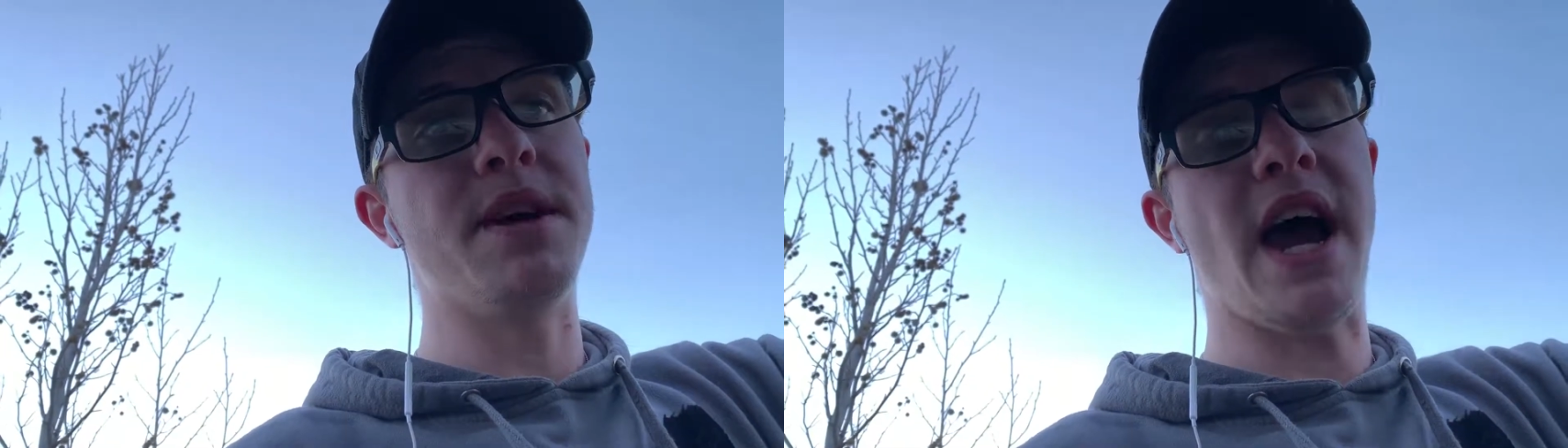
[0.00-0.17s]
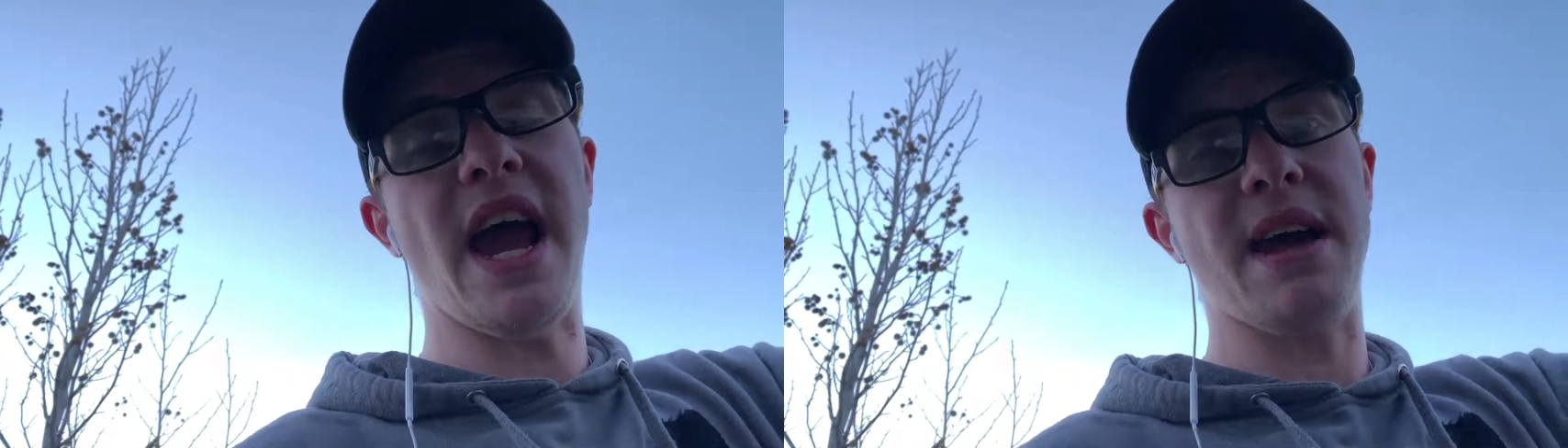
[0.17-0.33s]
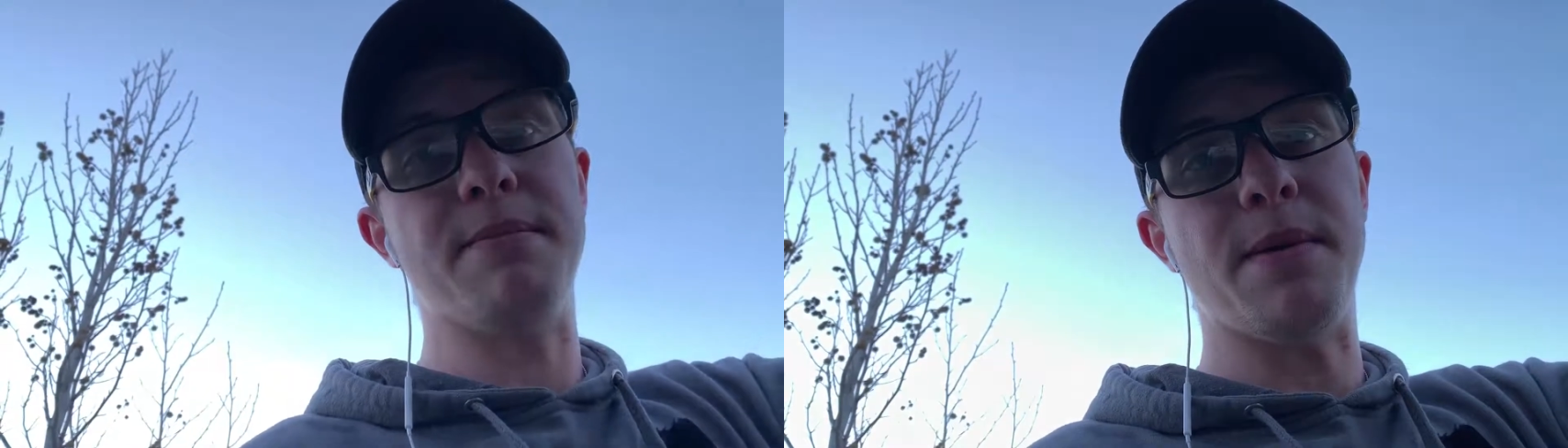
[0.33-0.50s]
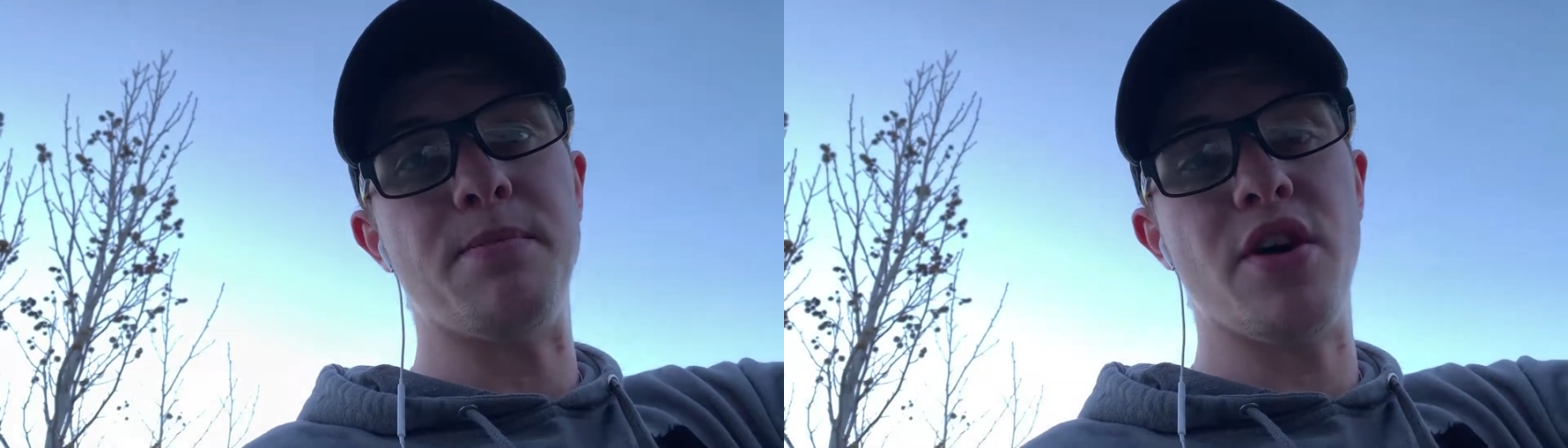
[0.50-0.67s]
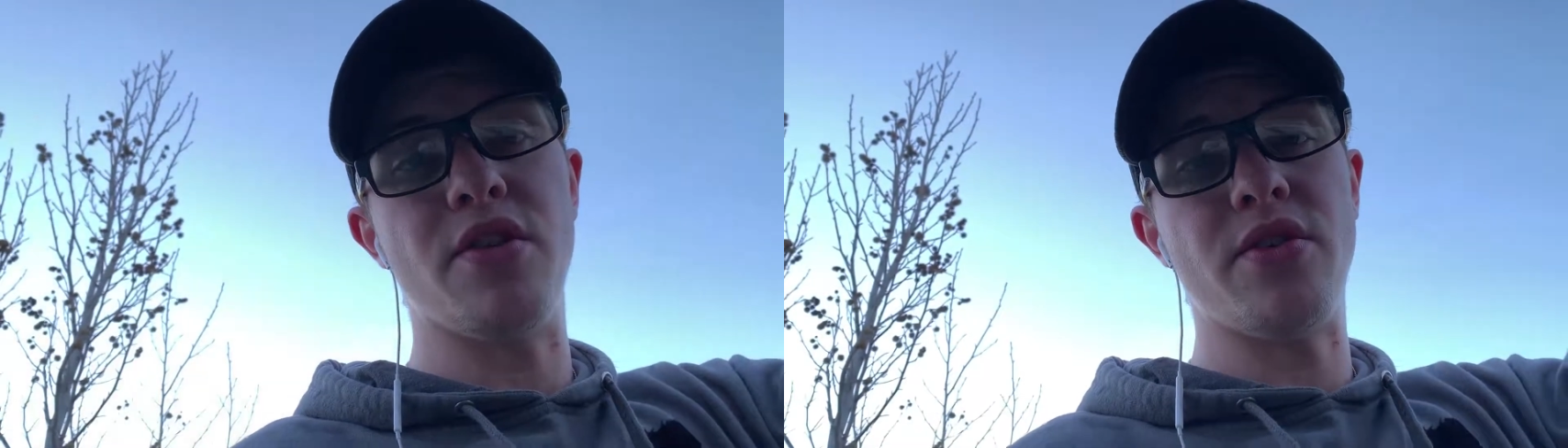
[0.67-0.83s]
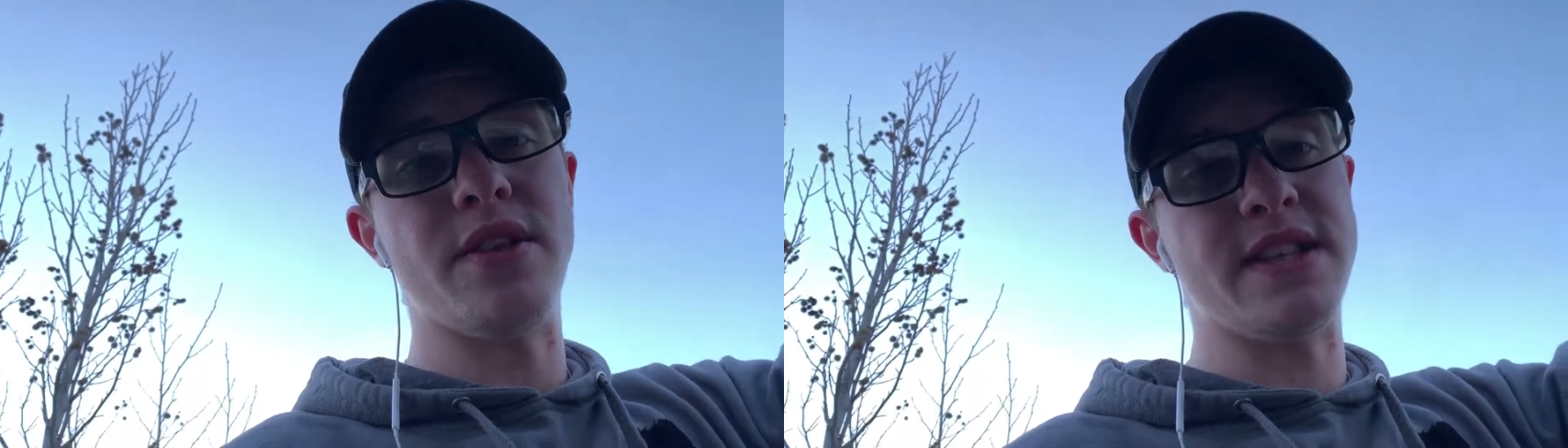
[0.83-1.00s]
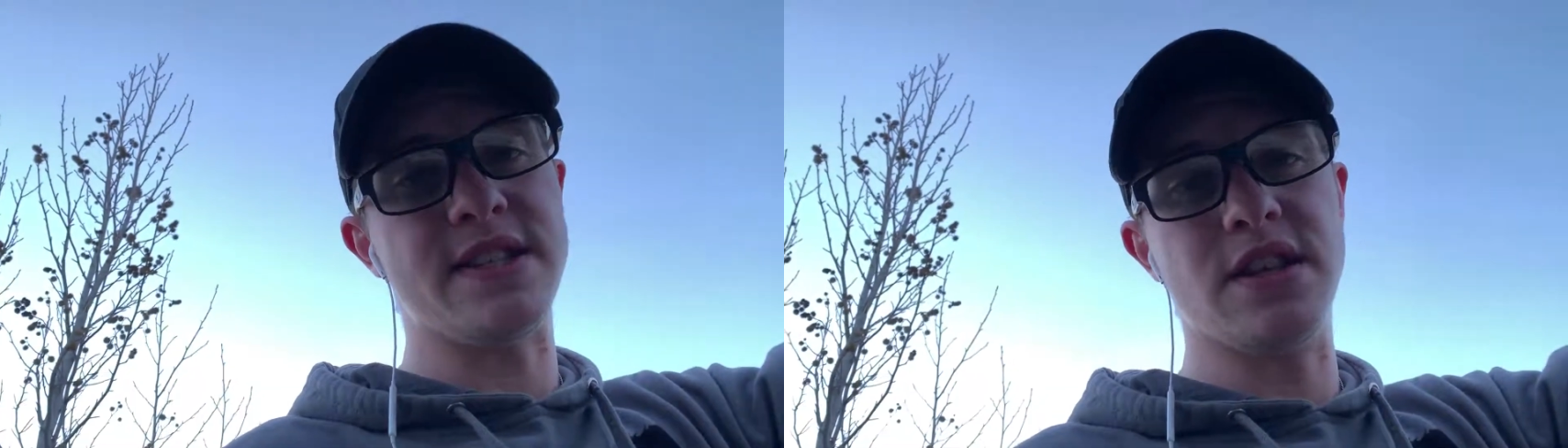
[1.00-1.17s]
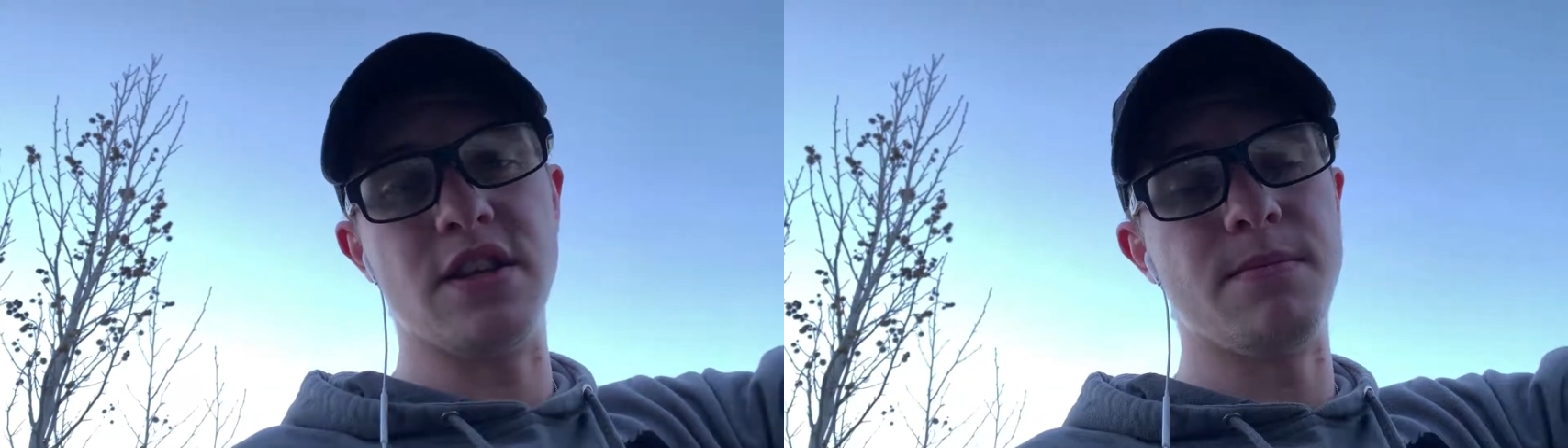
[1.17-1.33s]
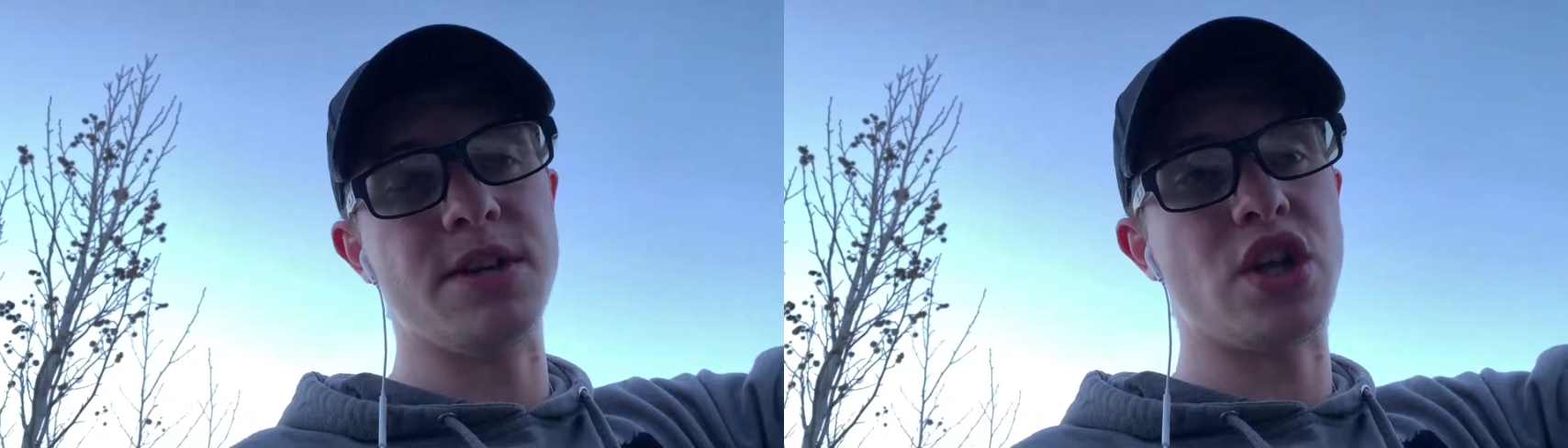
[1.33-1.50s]
I had my brother that's a
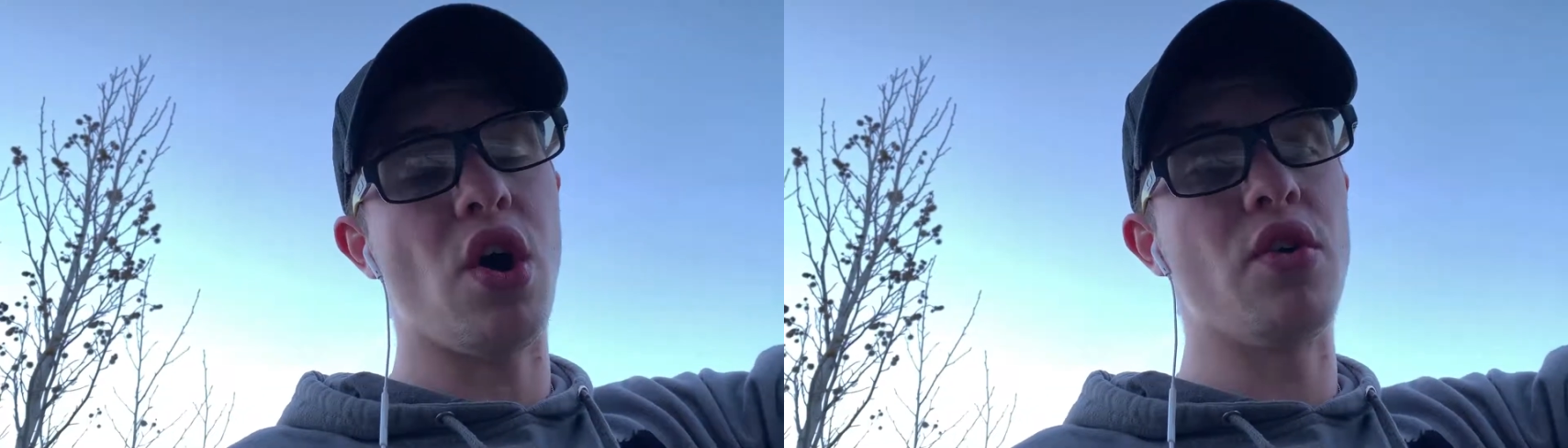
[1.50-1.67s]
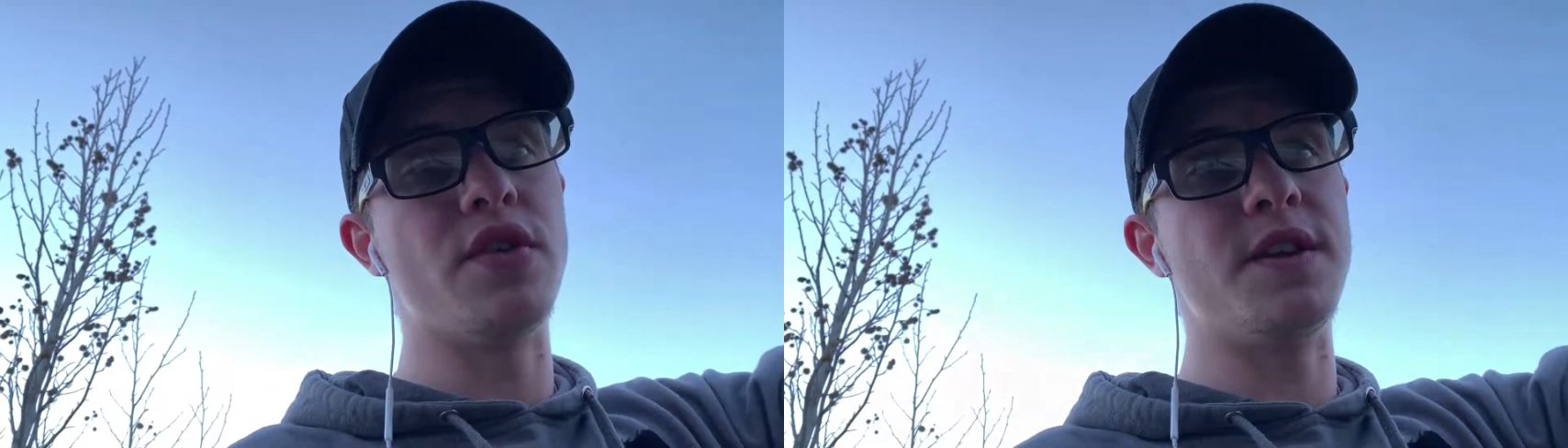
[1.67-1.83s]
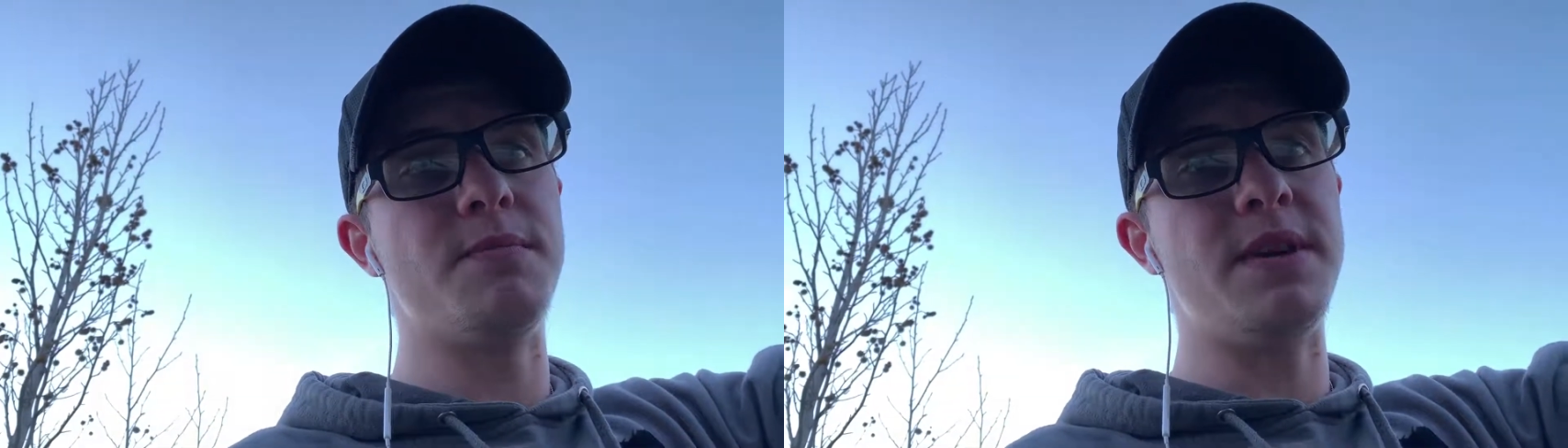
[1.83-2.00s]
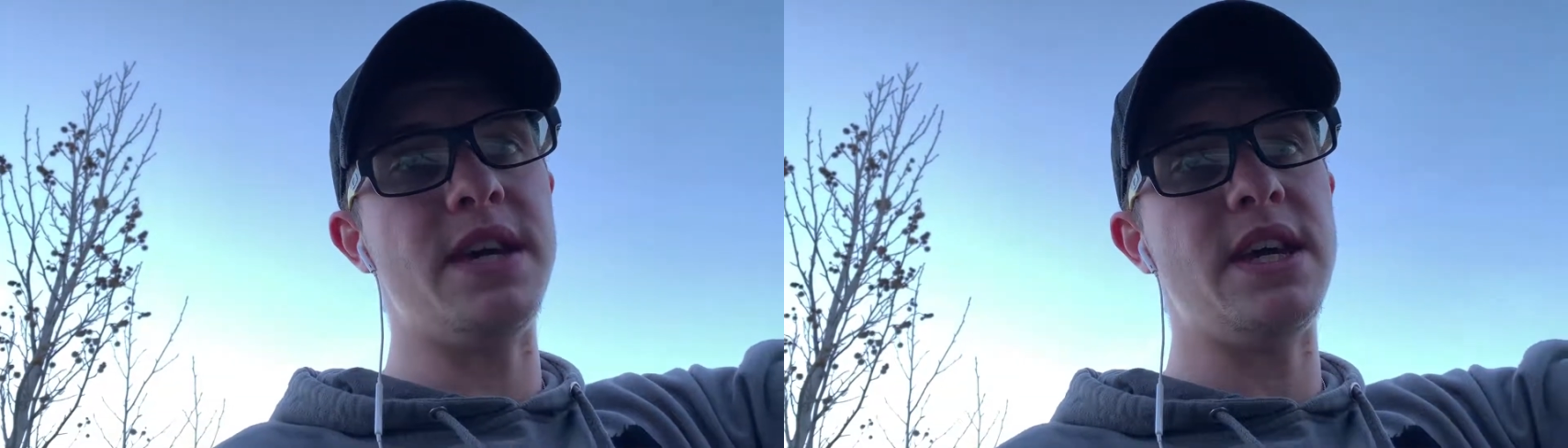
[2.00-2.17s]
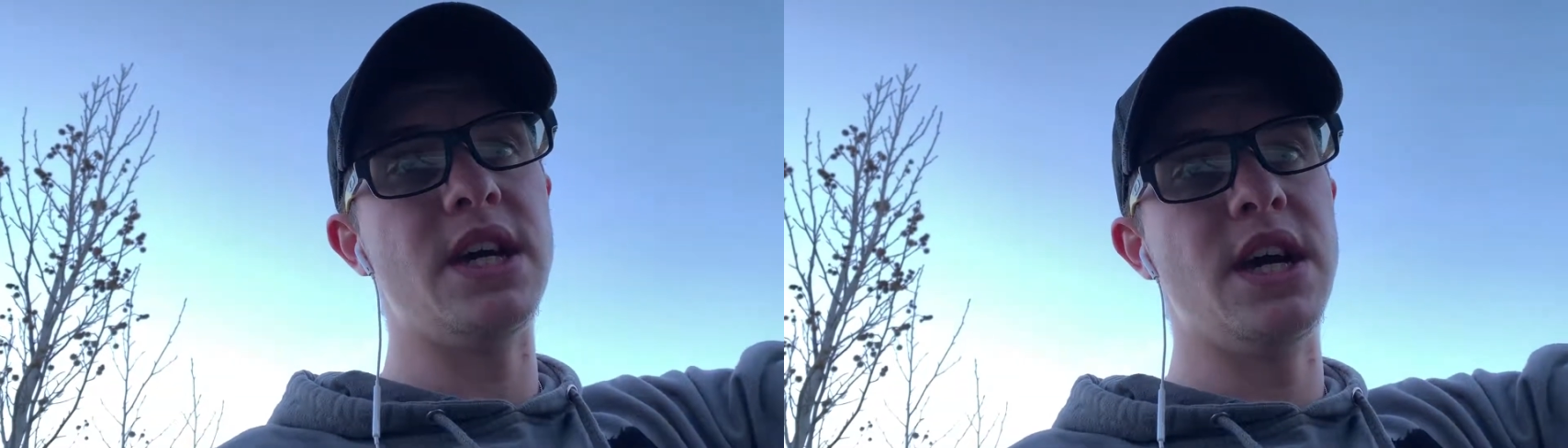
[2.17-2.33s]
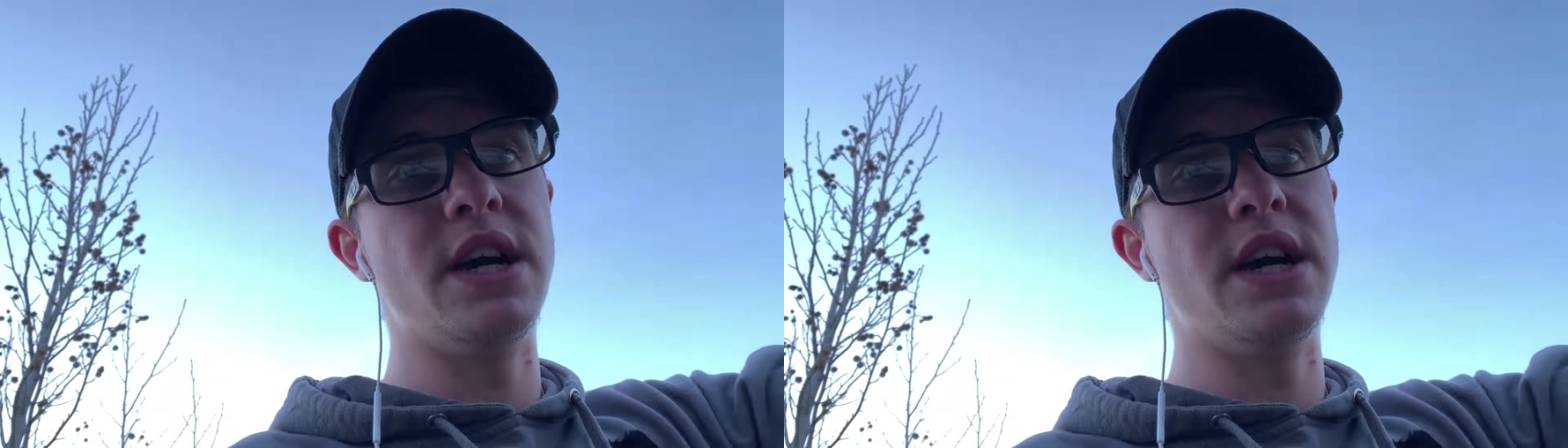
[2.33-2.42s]
little bit taller than me.